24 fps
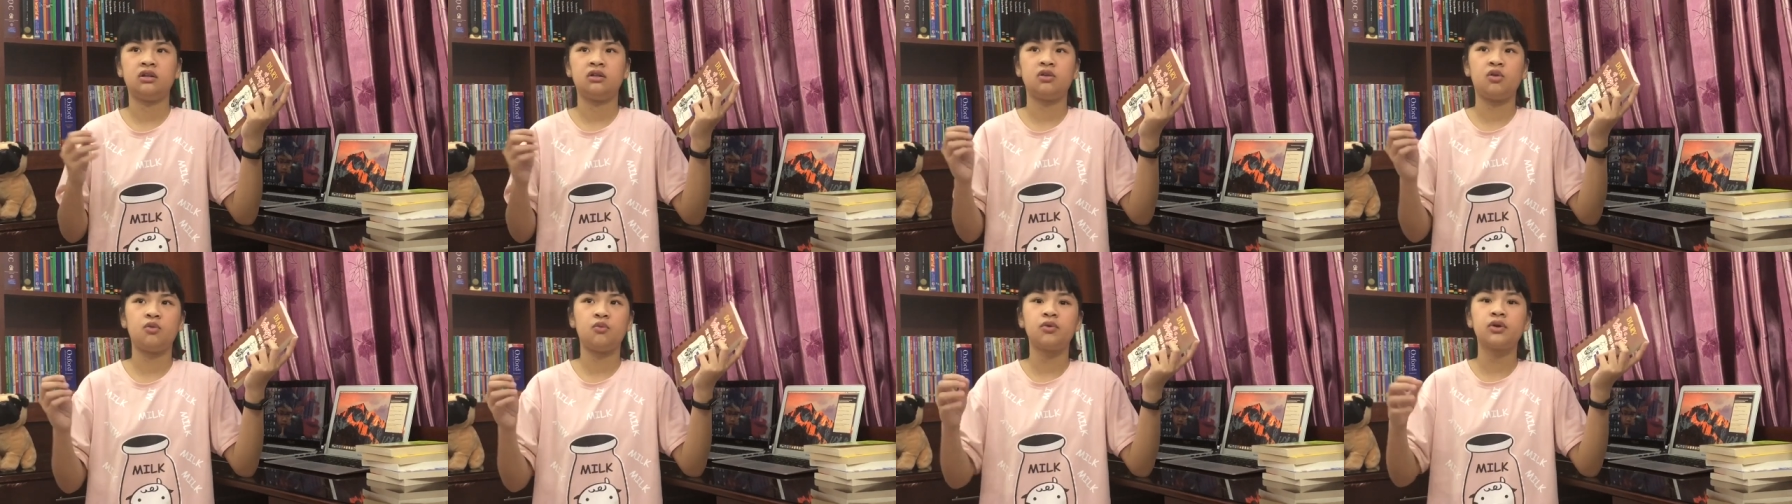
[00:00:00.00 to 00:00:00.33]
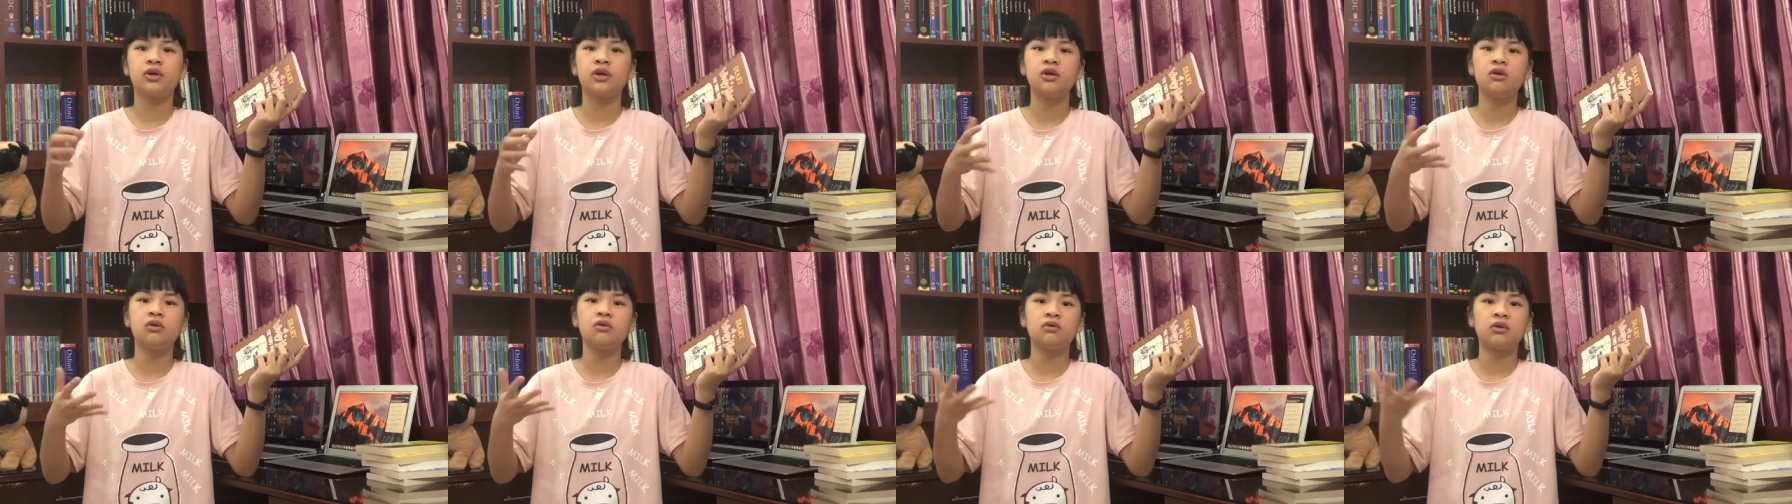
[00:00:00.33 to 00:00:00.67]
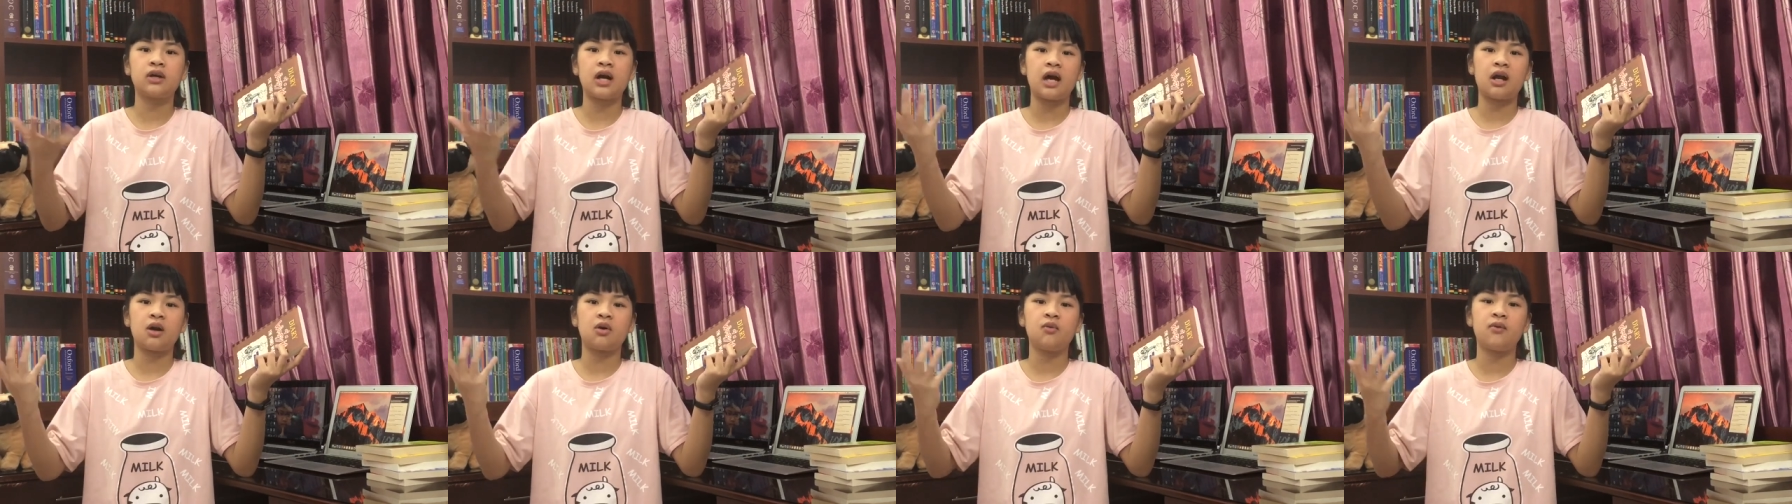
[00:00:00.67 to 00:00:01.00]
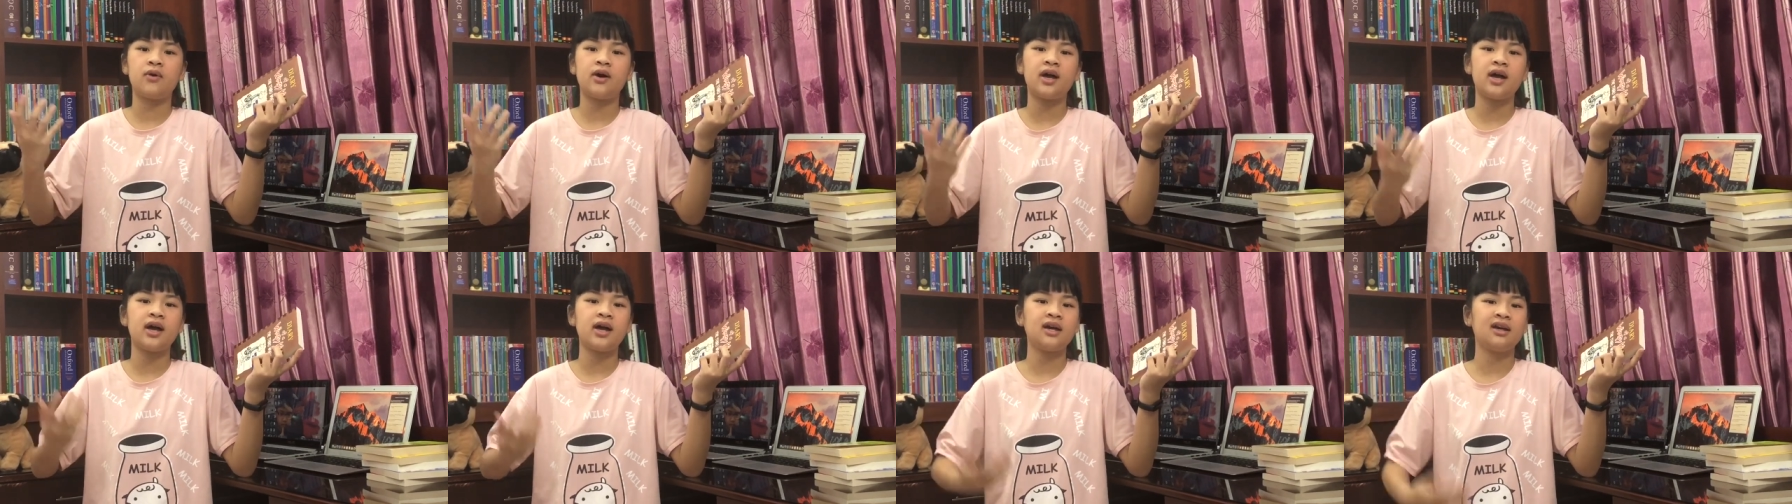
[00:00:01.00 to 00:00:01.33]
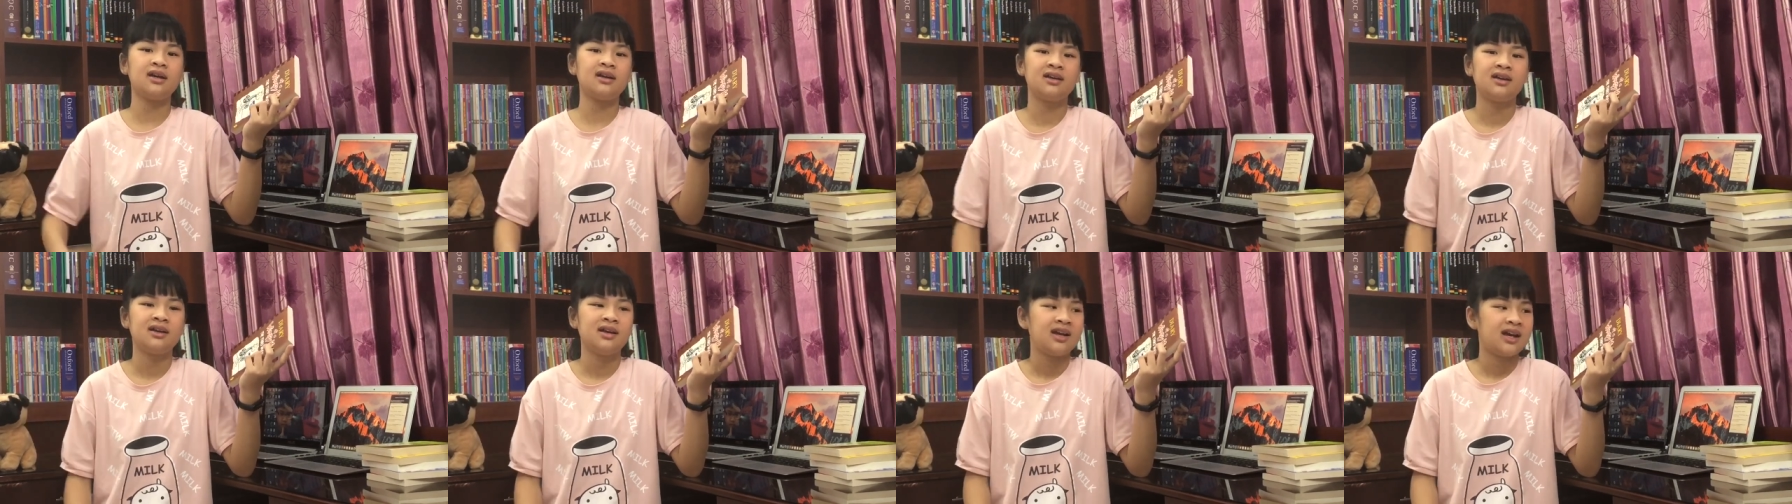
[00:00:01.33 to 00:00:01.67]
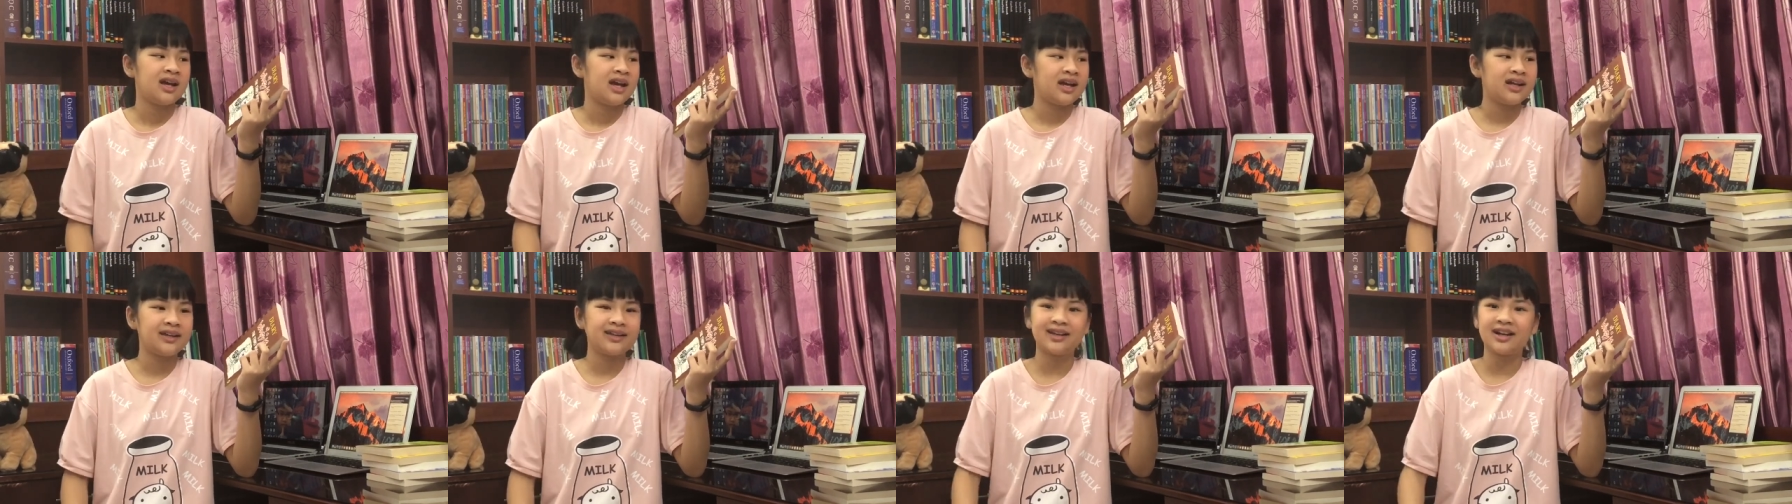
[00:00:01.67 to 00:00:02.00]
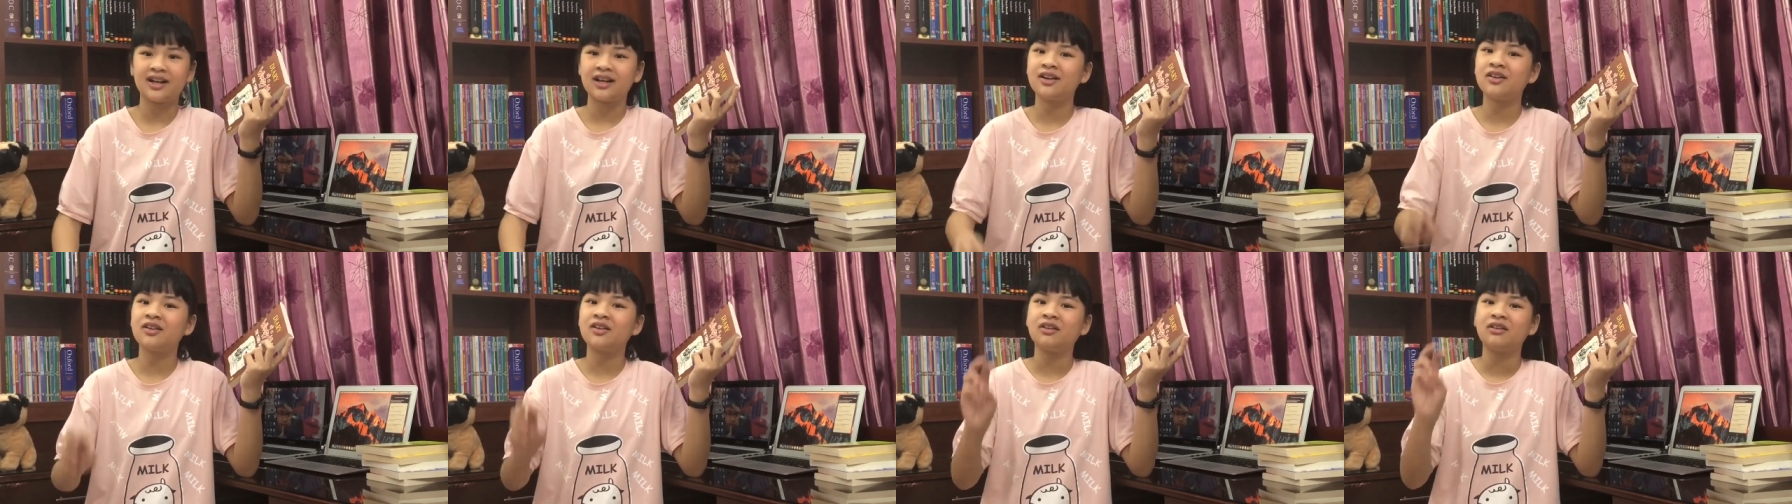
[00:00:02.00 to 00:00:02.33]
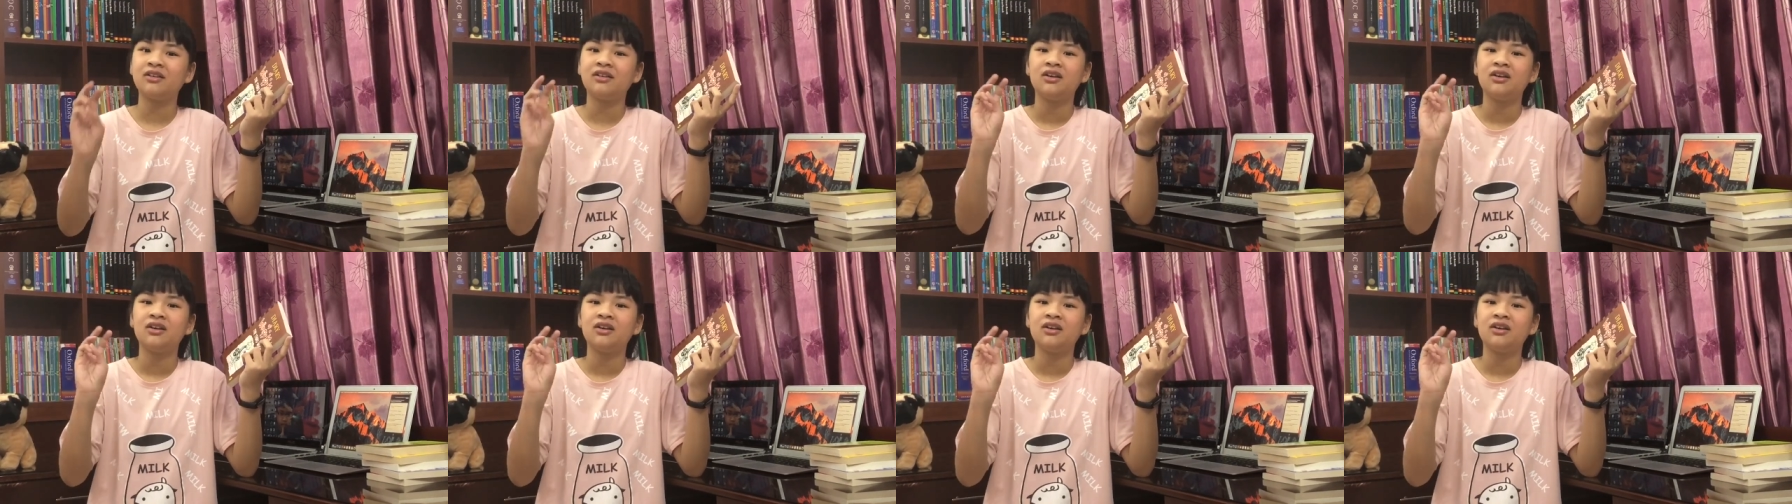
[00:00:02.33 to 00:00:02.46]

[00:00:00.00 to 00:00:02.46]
the wheel got away and got